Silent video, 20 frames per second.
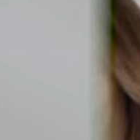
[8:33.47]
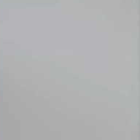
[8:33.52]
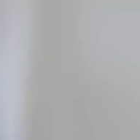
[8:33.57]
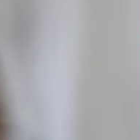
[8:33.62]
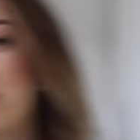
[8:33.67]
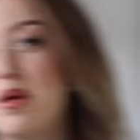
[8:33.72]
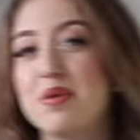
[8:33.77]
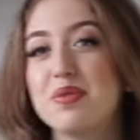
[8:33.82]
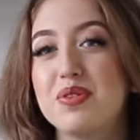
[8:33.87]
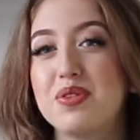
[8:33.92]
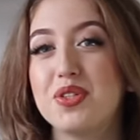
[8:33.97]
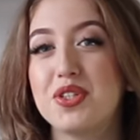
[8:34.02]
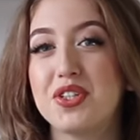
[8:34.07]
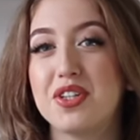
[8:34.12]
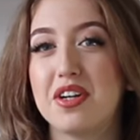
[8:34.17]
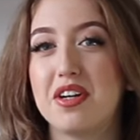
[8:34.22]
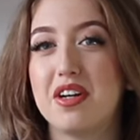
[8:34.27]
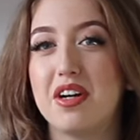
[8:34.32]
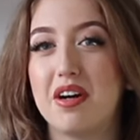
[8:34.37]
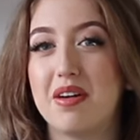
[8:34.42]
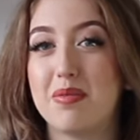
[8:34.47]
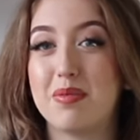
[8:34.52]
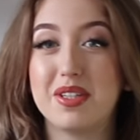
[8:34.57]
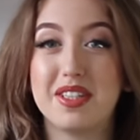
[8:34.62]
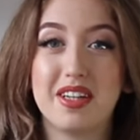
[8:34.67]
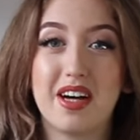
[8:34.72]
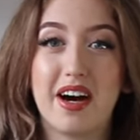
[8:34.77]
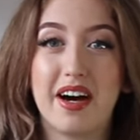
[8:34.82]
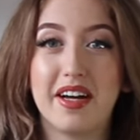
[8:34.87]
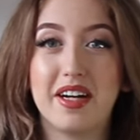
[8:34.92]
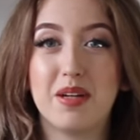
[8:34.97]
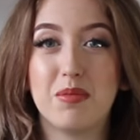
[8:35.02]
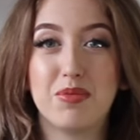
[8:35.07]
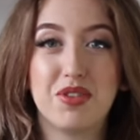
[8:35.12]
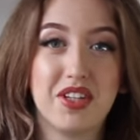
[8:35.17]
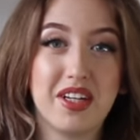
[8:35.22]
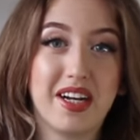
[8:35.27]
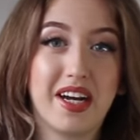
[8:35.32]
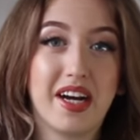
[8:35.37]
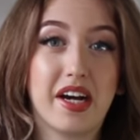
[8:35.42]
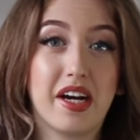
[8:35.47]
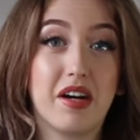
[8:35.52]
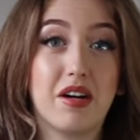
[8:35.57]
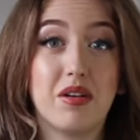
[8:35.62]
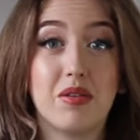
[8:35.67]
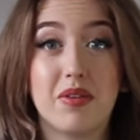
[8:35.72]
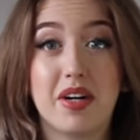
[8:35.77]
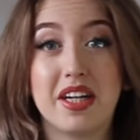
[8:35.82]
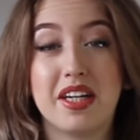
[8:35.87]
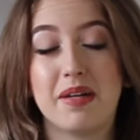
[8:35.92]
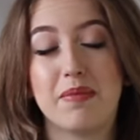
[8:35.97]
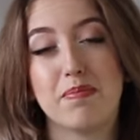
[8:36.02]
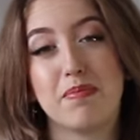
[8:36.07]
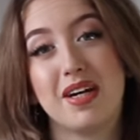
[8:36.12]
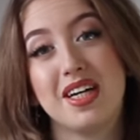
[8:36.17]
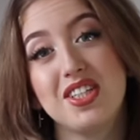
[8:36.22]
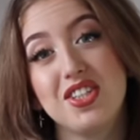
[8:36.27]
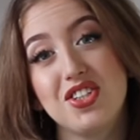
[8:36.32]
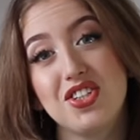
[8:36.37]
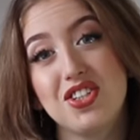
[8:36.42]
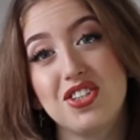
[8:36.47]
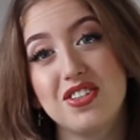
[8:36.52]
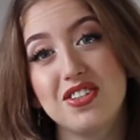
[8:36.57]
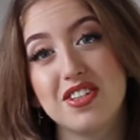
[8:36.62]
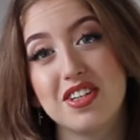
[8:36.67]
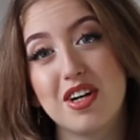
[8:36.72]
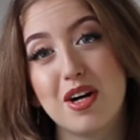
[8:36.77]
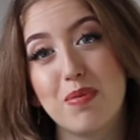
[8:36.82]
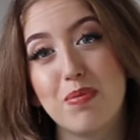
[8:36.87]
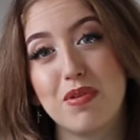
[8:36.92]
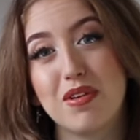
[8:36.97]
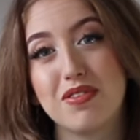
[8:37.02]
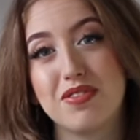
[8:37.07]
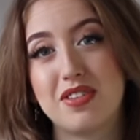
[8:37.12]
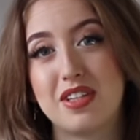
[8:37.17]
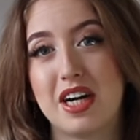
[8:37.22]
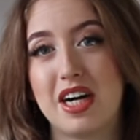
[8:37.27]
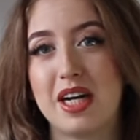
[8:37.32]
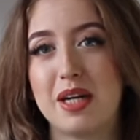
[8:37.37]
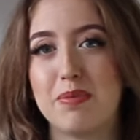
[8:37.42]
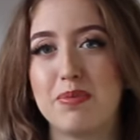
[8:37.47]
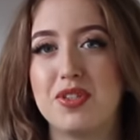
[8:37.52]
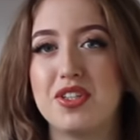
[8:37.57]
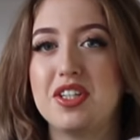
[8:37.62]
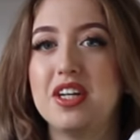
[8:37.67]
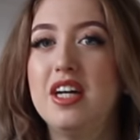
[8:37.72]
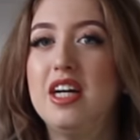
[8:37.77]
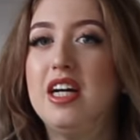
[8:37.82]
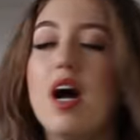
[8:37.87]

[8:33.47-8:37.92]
I'm going to start off with items that I already mentioned a couple of times.